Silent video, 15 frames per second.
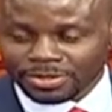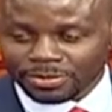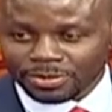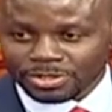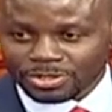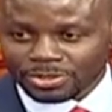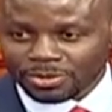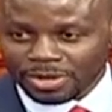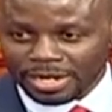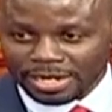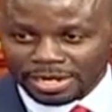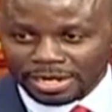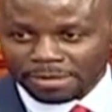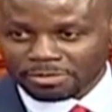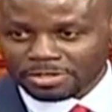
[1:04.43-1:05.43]
was to go
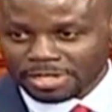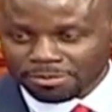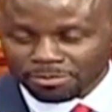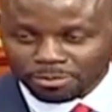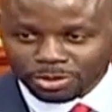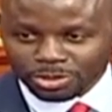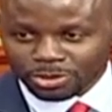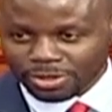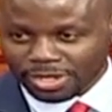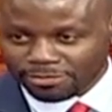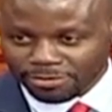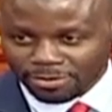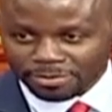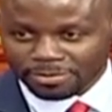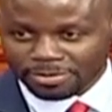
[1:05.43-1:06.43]
and grab some mutura
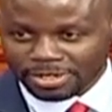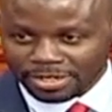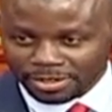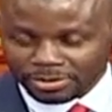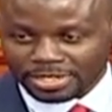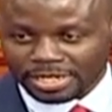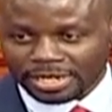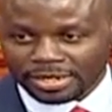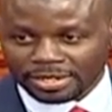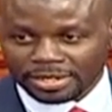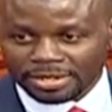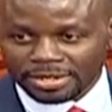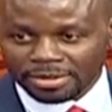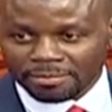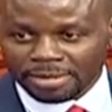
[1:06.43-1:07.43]
from Riruta.
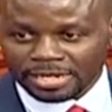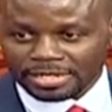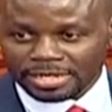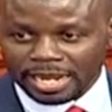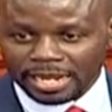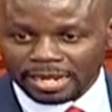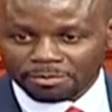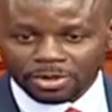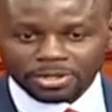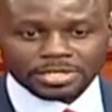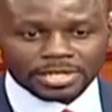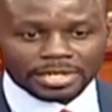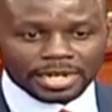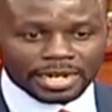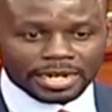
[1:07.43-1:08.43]
But I am
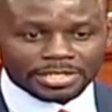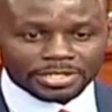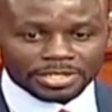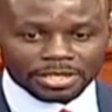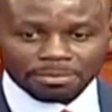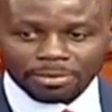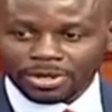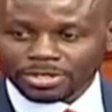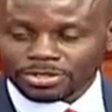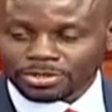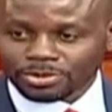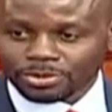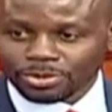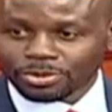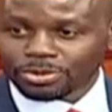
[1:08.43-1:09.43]
not encouraging the boys
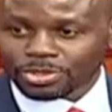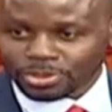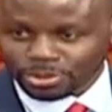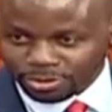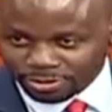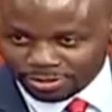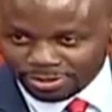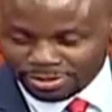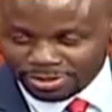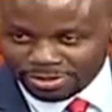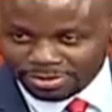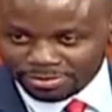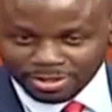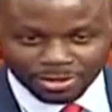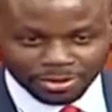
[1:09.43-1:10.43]
to do so,
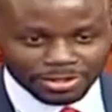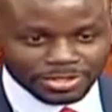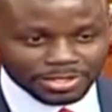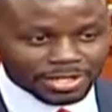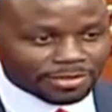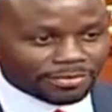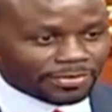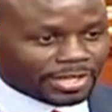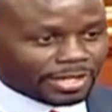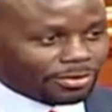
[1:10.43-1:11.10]
because if they